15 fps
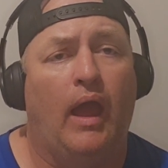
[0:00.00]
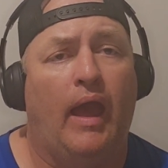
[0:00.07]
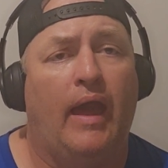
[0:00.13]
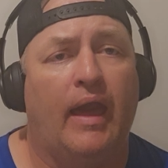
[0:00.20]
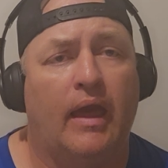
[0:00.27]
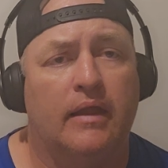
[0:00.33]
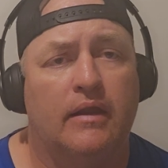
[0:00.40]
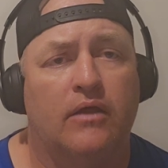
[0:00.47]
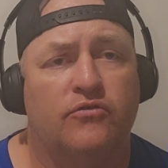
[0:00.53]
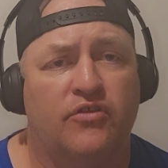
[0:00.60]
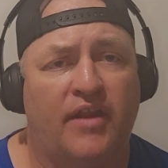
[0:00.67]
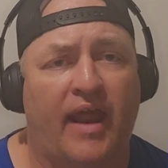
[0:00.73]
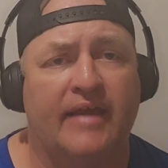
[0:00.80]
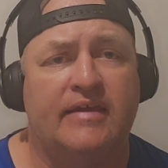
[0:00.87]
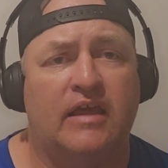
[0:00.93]
and it was a
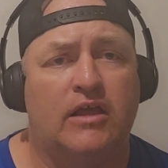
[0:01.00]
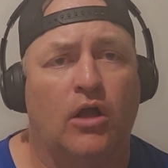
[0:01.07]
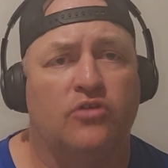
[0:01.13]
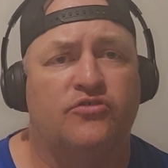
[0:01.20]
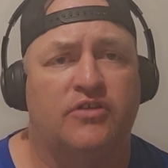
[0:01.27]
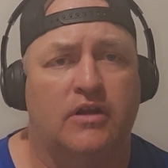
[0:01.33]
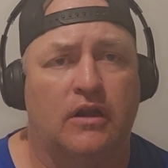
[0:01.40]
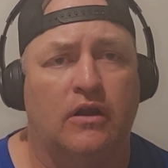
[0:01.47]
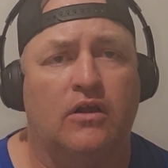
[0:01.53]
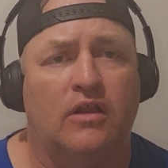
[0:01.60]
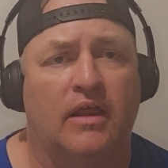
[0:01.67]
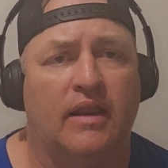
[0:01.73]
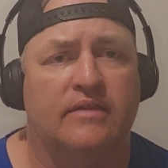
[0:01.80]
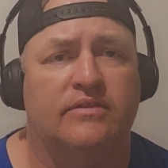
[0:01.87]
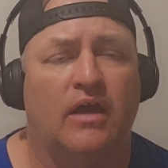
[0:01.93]
Nike Coach of the Year
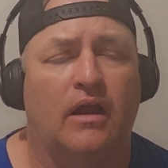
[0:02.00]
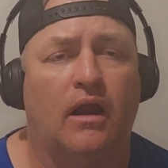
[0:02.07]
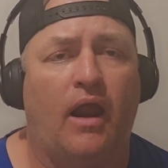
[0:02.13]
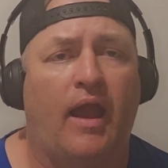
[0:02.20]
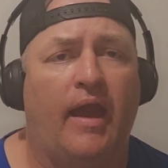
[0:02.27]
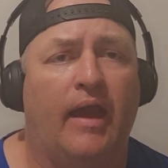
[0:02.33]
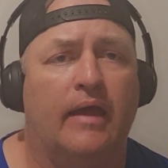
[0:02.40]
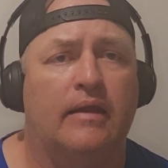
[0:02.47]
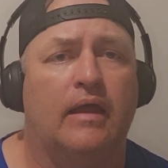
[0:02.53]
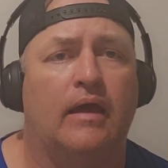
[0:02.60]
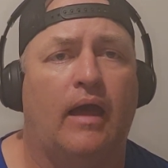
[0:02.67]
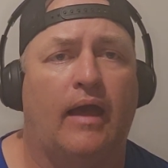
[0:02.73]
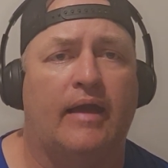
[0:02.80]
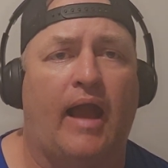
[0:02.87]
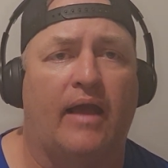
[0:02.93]
clinic there, and
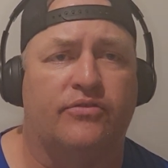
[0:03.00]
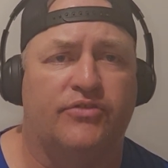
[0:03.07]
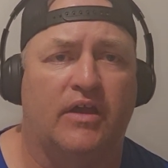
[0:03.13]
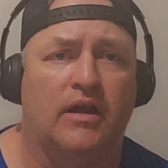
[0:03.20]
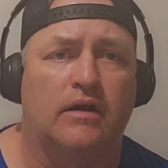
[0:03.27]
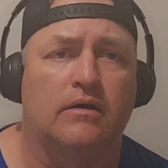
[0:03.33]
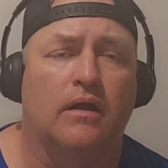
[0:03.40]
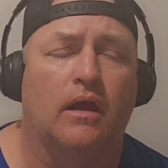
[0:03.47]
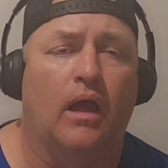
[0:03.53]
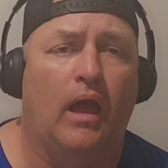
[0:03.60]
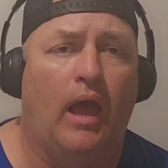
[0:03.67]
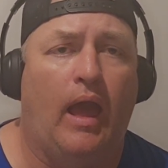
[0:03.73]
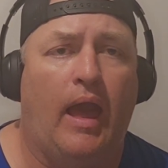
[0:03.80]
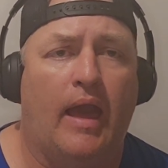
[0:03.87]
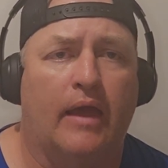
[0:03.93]
I got there,
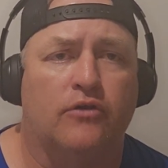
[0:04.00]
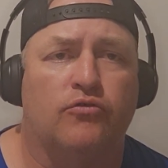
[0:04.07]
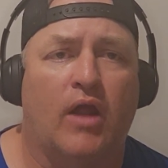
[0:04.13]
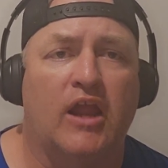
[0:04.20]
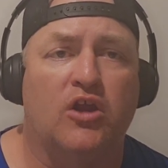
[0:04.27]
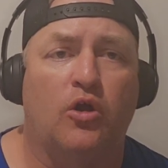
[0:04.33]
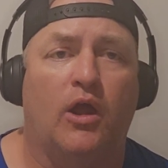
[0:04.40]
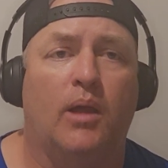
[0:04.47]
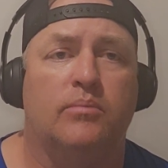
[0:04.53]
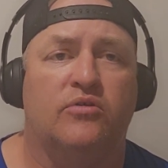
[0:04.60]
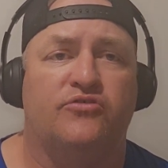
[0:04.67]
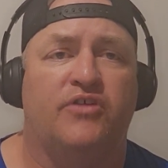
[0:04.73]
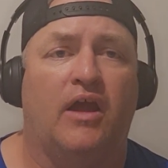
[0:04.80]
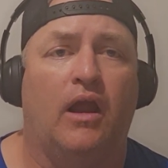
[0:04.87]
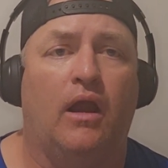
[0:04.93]
and Greg Williams
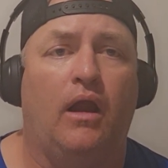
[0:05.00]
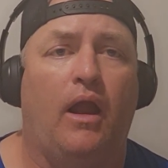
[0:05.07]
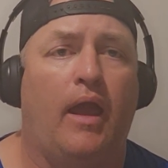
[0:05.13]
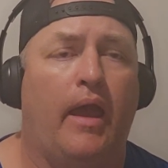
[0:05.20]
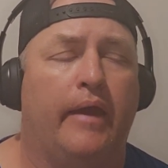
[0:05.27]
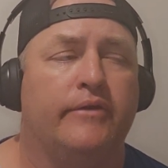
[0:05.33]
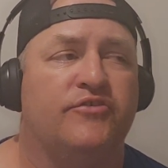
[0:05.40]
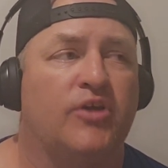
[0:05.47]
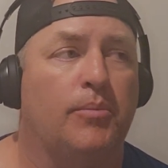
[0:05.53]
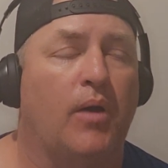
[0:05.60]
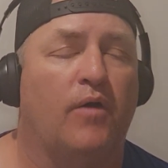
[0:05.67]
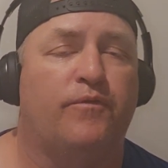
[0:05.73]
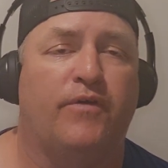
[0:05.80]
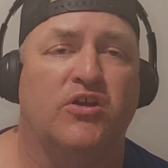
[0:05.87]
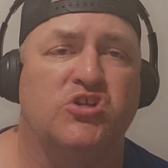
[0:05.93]
was there, and
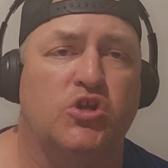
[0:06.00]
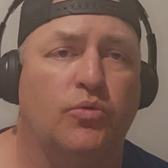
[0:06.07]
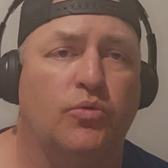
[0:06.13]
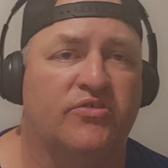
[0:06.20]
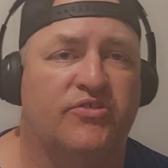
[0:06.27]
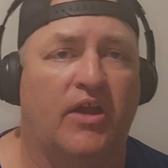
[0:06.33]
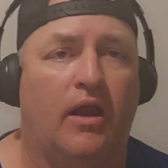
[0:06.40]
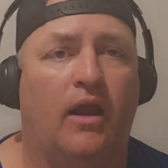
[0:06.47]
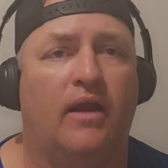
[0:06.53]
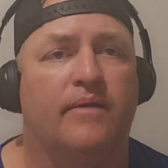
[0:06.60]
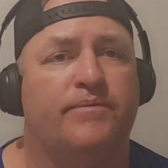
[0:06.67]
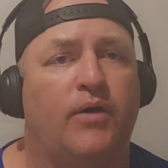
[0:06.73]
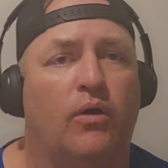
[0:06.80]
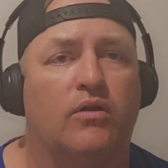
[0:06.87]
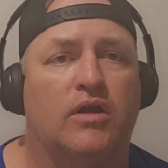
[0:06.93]
Jimbo Fisher there, and a
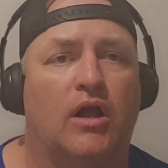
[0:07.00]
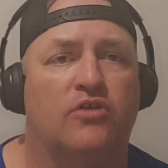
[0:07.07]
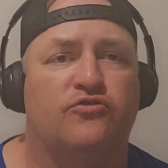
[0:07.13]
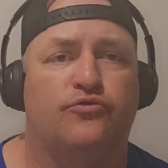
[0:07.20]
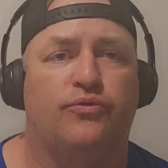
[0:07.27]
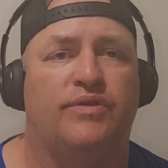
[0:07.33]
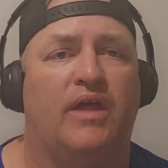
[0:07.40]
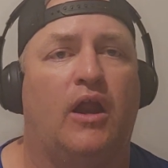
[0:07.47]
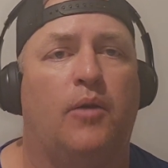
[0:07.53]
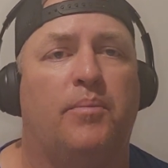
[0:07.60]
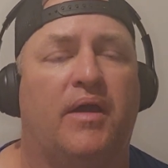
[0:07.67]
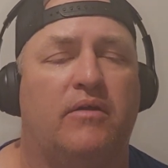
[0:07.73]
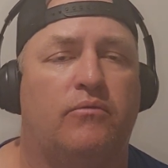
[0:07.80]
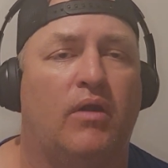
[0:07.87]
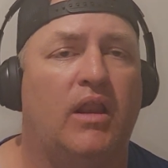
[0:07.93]
few other coaches were there,
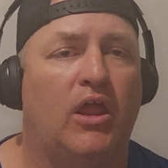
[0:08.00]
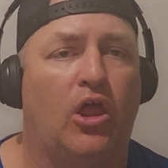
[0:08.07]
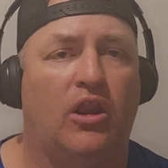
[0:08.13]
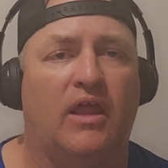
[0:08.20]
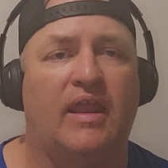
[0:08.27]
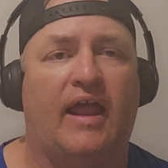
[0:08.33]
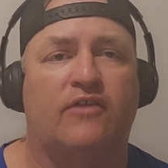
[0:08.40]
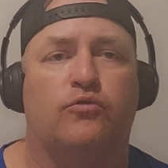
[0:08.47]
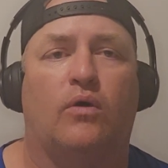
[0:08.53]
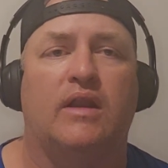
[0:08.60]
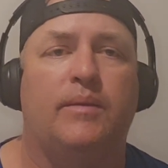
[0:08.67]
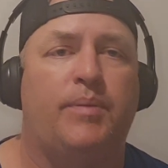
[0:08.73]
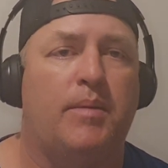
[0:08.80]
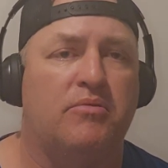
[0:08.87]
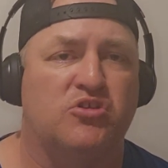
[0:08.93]
but really only like
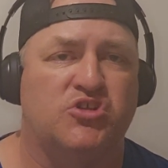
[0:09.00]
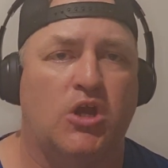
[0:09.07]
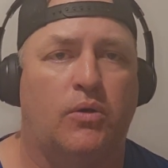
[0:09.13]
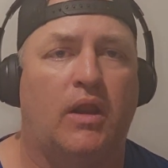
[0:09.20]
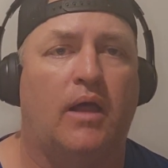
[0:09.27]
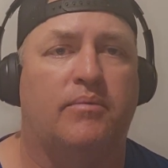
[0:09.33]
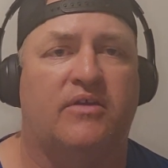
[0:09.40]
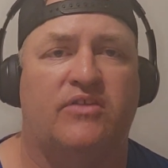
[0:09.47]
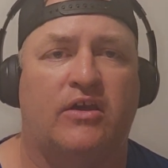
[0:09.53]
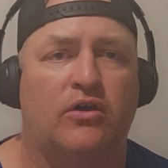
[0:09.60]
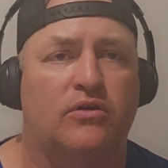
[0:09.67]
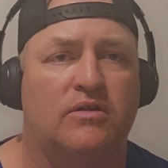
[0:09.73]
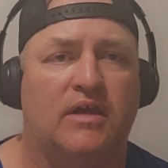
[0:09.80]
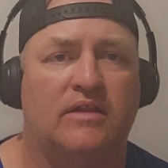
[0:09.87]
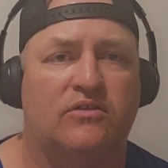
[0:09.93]
20 people showed up because they
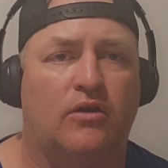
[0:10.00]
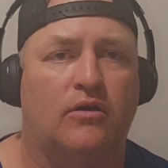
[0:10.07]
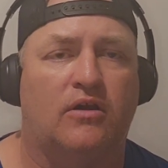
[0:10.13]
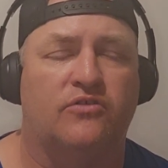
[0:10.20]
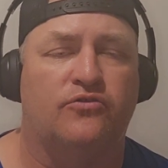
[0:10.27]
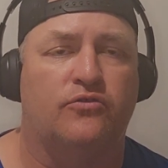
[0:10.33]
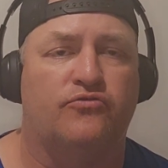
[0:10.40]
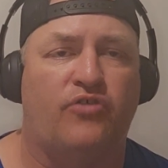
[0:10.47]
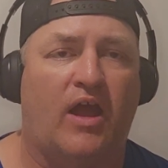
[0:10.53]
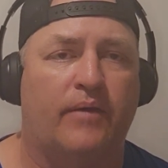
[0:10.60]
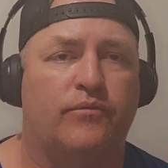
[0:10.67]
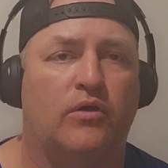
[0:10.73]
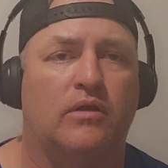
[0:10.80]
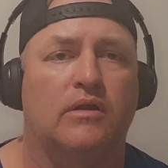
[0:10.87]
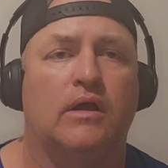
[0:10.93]
couldn't get there because of
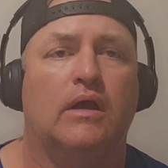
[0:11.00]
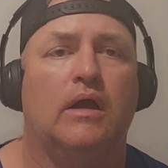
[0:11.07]
travel.